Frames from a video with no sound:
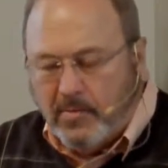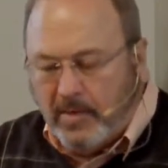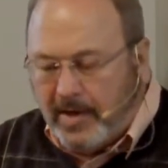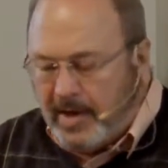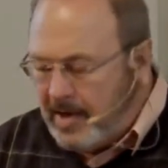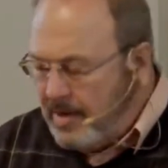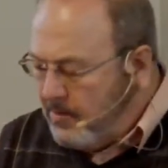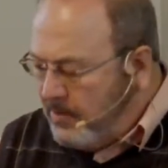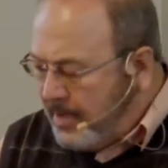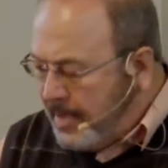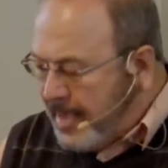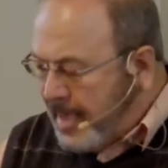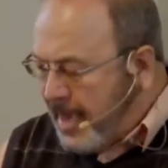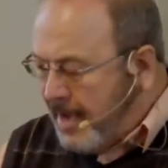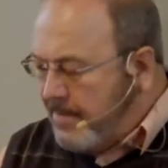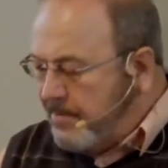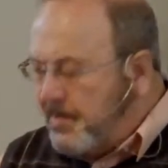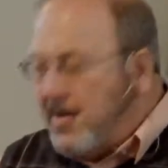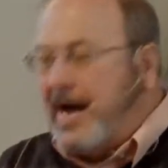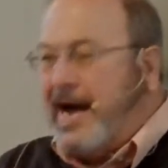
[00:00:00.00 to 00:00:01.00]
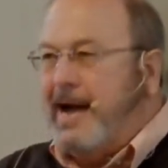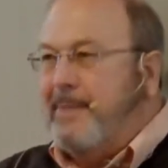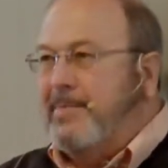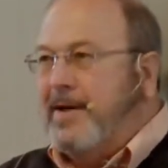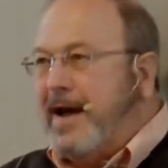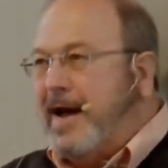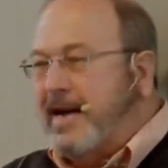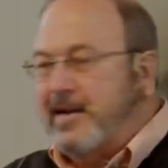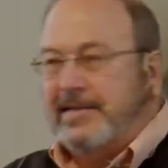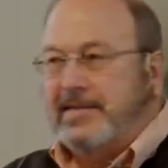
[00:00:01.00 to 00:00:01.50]
We, we can't buy
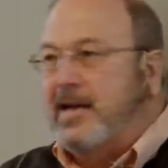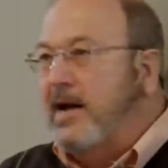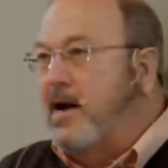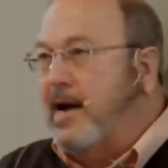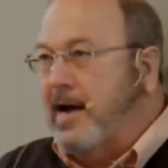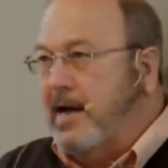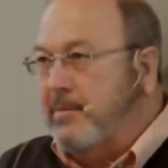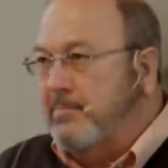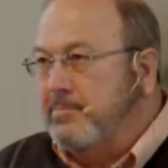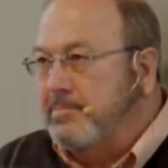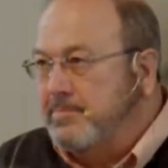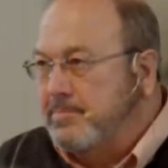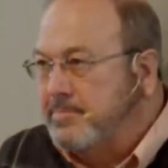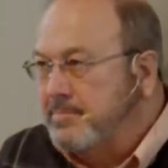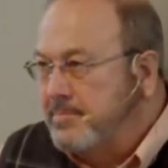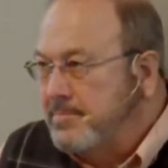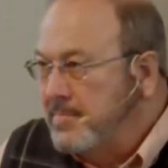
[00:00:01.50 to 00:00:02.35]
back time.